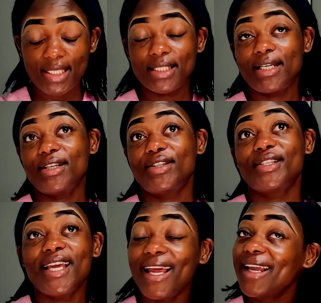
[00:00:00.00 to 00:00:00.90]
So
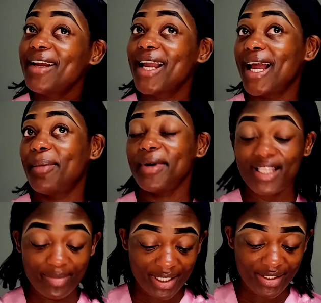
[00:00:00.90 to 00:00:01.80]
today I'm
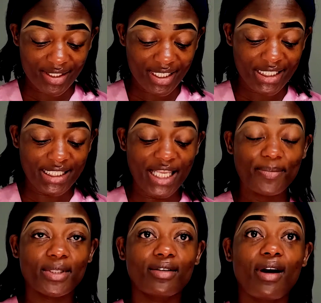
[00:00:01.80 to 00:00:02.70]
gonna be using this lip
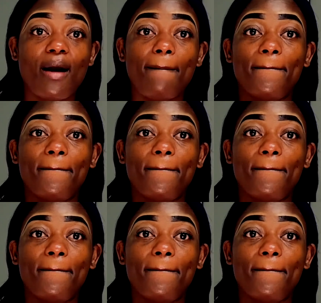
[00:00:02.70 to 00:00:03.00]
scrub